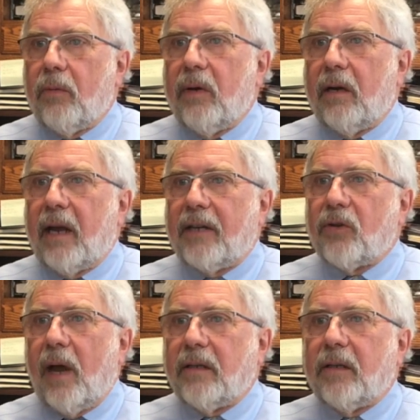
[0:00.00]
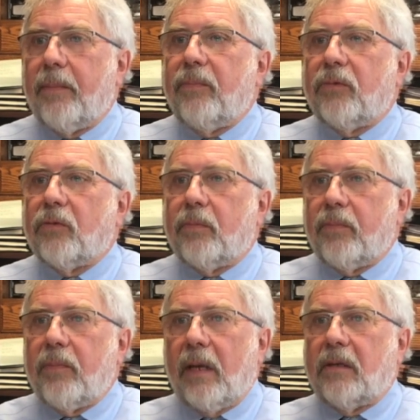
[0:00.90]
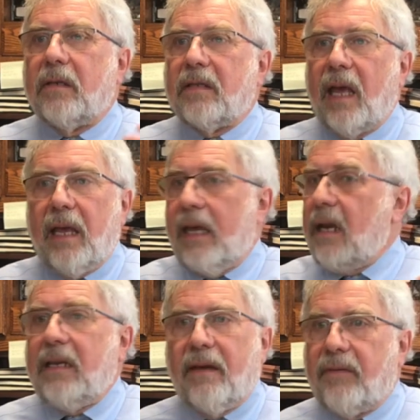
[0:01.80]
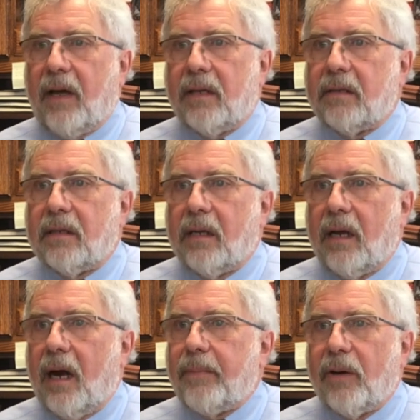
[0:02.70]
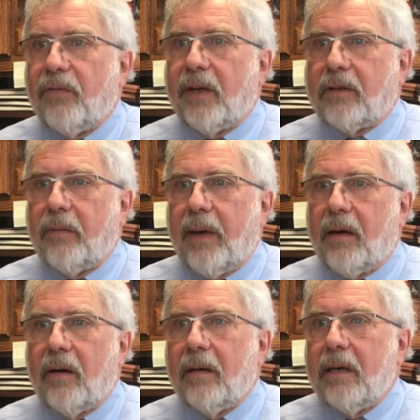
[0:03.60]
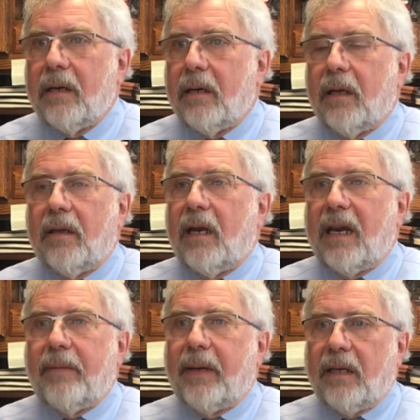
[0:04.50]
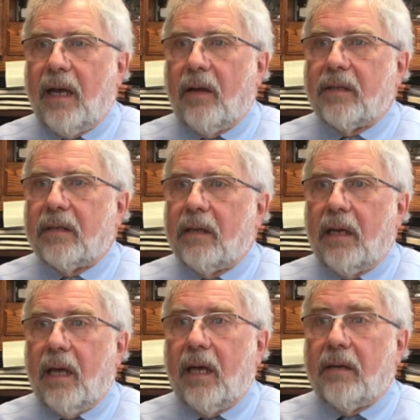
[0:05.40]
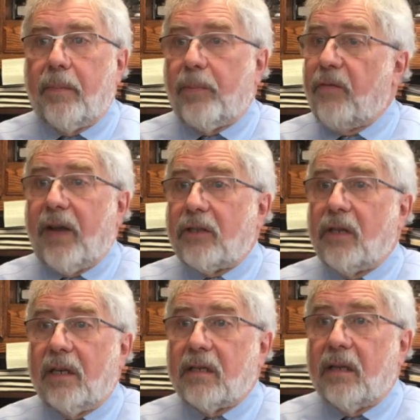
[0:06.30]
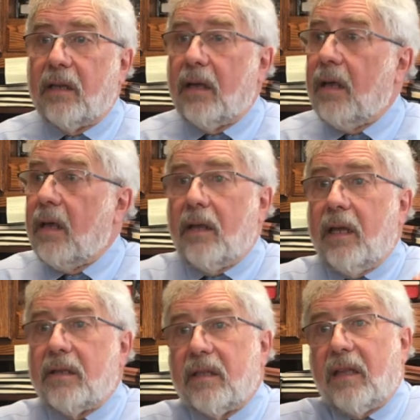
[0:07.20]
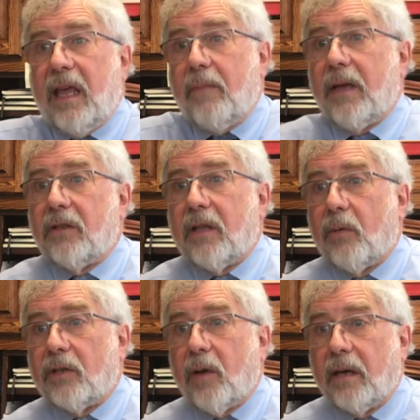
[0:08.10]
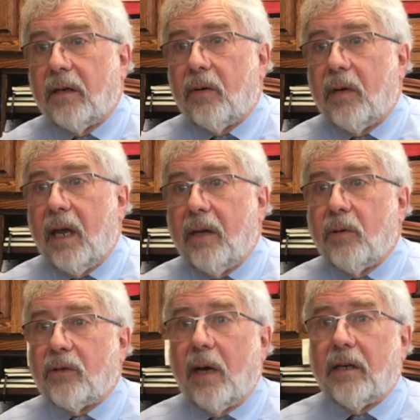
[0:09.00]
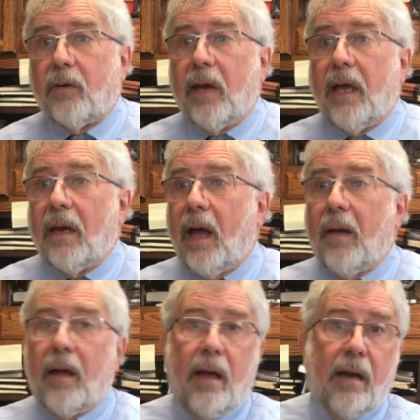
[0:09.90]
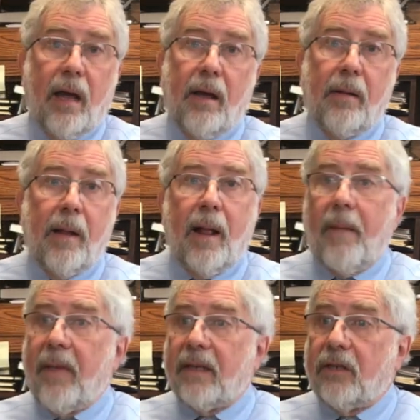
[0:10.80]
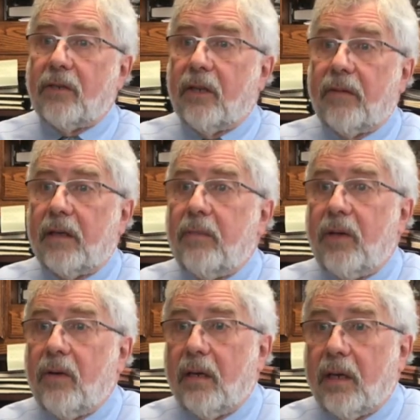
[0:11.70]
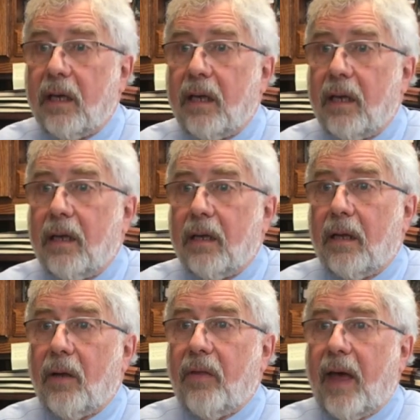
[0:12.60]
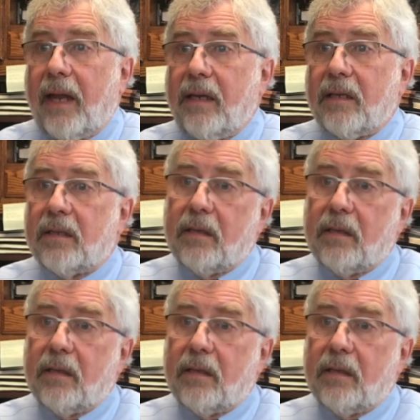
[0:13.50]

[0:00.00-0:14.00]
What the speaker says: we're not trying to say any of us are perfect or better than anybody else. And perfection isn't the image that we're trying to create. We're trying to create a message of a community that